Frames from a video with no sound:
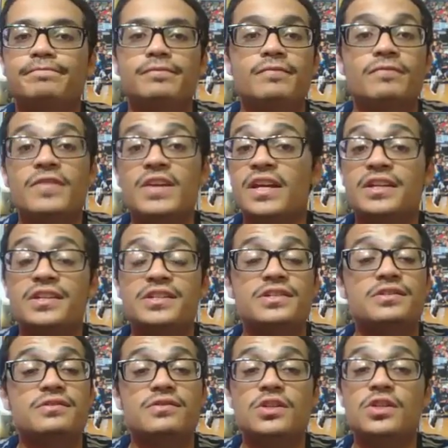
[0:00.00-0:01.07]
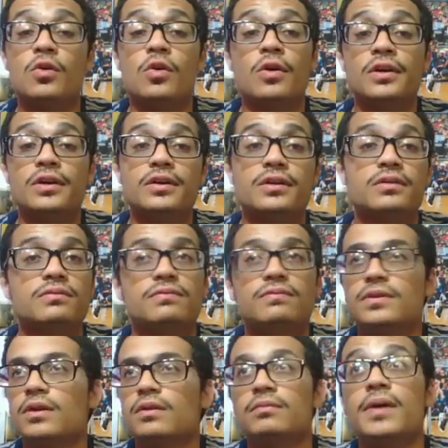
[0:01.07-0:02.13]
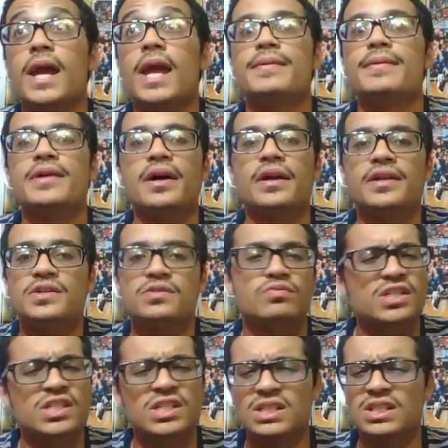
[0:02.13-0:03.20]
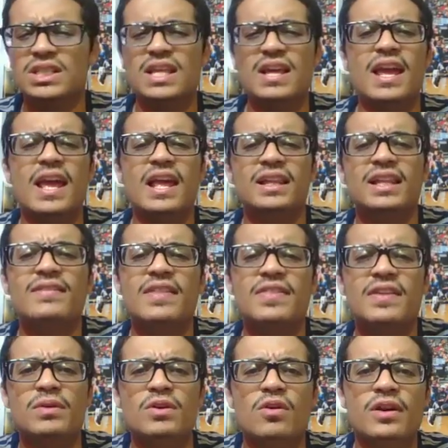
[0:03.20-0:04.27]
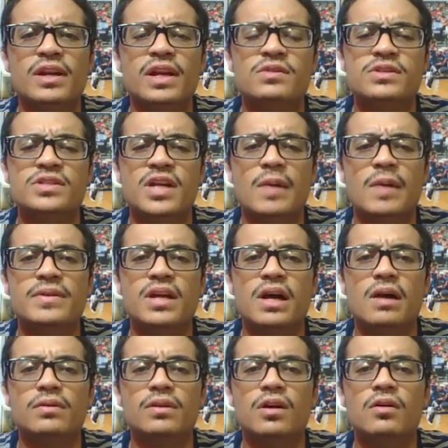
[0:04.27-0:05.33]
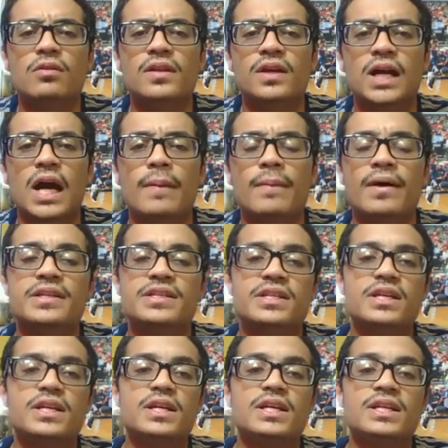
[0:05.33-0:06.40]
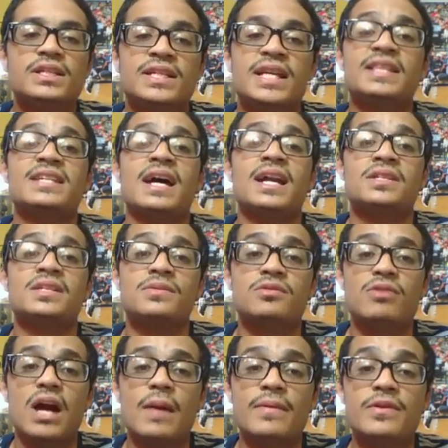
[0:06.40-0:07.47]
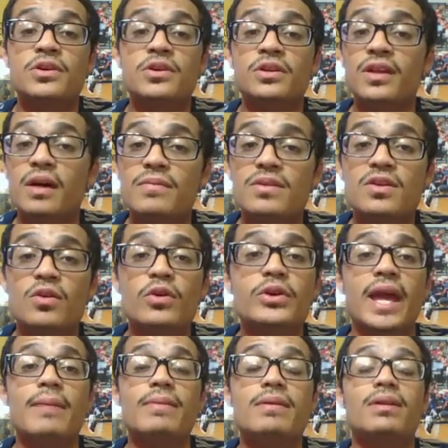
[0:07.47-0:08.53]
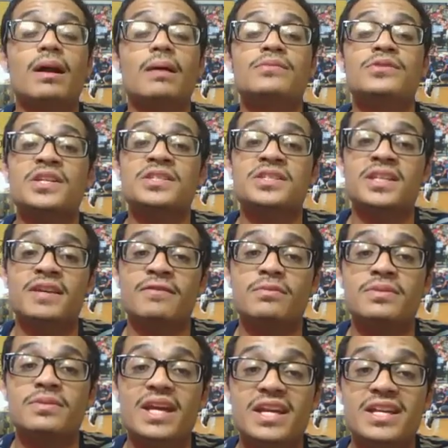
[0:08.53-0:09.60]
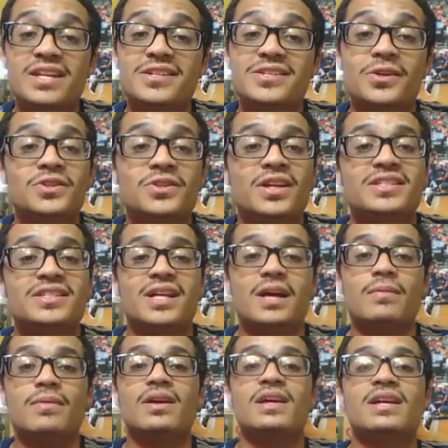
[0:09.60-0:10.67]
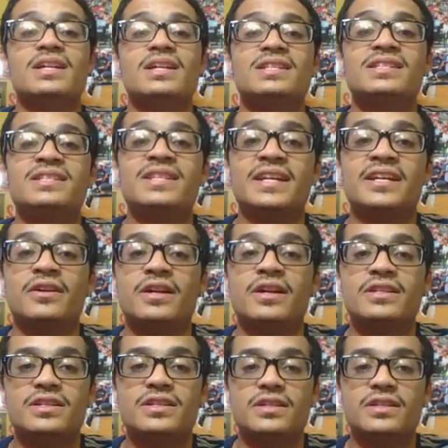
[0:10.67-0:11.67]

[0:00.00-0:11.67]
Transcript: Phoenix, New York, Miami, Dallas. Leave anything regarding his retirement down below in the comments. Take the time to subscribe, and you can love me or you can hate me, but I'm just a kid from Dania. So until next time, take care, guys.